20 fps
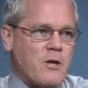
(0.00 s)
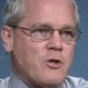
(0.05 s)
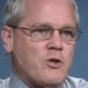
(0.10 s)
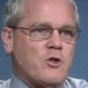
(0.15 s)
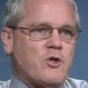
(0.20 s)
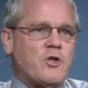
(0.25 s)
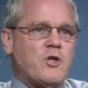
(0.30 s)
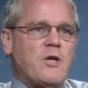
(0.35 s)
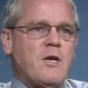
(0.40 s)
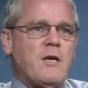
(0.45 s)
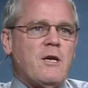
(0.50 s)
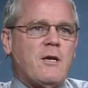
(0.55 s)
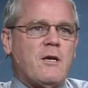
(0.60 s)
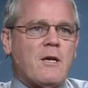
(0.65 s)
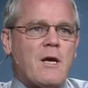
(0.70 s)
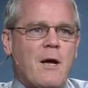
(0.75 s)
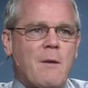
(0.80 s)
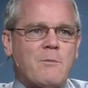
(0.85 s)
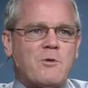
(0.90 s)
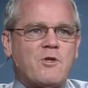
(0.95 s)
She
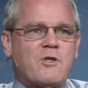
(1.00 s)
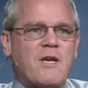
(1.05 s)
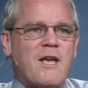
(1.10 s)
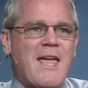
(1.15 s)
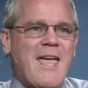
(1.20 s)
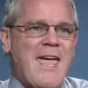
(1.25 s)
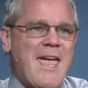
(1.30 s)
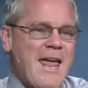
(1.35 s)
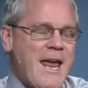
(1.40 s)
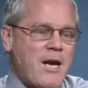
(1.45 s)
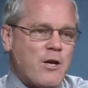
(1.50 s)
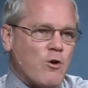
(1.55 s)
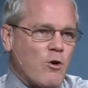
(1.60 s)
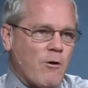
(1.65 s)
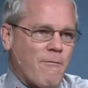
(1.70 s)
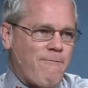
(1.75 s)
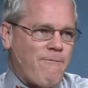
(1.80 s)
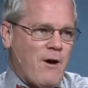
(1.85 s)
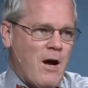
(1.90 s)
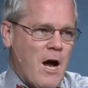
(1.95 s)
comes to hate
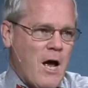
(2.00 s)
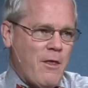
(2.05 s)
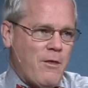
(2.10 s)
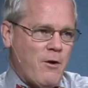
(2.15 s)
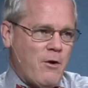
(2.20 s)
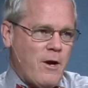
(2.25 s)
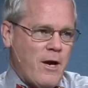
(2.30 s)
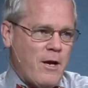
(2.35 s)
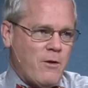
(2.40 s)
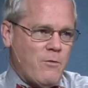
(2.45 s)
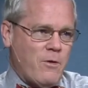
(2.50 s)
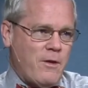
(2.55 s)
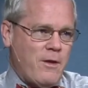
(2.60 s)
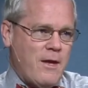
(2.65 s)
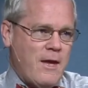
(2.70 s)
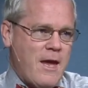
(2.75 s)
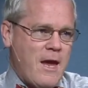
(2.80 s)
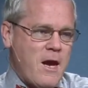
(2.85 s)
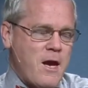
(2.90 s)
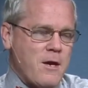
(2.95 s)
her father, Henry
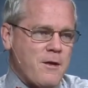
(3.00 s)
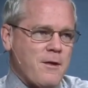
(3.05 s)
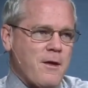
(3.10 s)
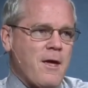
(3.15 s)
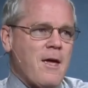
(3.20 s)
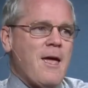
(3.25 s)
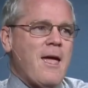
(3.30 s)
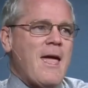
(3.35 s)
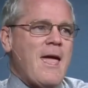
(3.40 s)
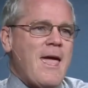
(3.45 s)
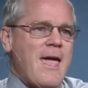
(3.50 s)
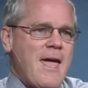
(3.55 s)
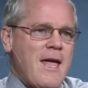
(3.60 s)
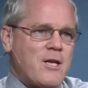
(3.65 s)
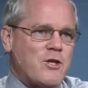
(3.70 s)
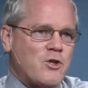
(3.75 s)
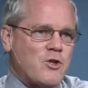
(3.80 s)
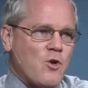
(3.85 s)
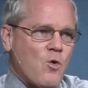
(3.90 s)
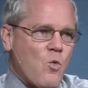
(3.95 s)
VIII,
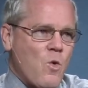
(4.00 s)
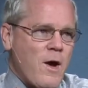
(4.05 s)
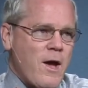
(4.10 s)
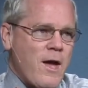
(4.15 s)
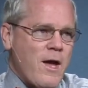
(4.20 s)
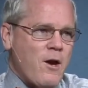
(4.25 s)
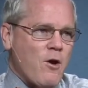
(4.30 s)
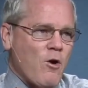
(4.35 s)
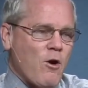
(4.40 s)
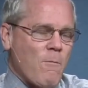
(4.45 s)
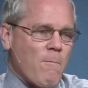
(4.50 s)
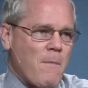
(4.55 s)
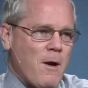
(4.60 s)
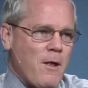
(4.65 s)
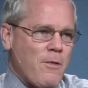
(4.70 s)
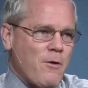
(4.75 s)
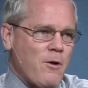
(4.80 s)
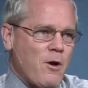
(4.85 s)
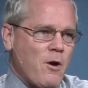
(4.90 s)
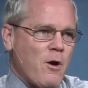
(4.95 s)
hates the way her
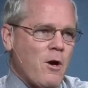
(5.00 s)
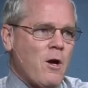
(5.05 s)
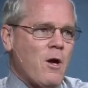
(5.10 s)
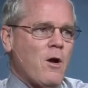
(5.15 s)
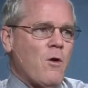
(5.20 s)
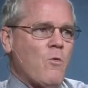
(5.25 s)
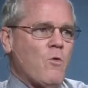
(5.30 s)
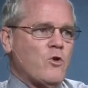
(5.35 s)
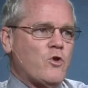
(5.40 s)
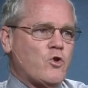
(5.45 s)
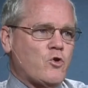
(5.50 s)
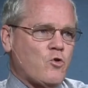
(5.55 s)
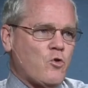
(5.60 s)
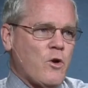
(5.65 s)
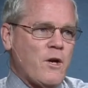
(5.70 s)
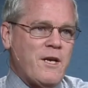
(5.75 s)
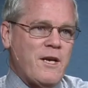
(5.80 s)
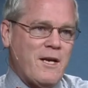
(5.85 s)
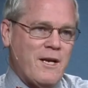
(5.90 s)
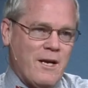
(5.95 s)
mother was
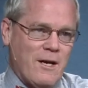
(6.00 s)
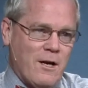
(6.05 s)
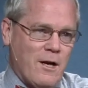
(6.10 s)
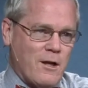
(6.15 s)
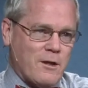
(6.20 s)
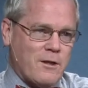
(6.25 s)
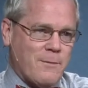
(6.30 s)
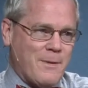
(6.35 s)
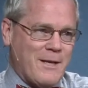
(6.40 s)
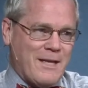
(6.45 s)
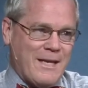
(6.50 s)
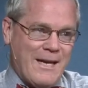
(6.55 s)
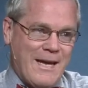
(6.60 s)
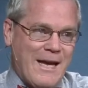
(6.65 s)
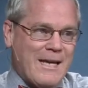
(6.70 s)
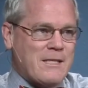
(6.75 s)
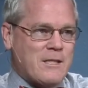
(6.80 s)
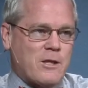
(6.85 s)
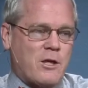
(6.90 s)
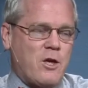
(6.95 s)
treated and ultimately
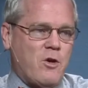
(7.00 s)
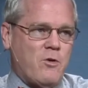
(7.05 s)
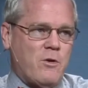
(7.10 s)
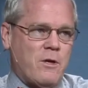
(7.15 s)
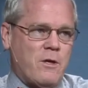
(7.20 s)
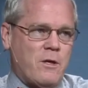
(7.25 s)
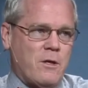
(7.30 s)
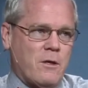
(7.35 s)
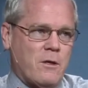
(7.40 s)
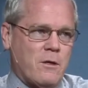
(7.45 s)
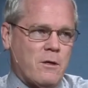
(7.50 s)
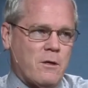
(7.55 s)
executed,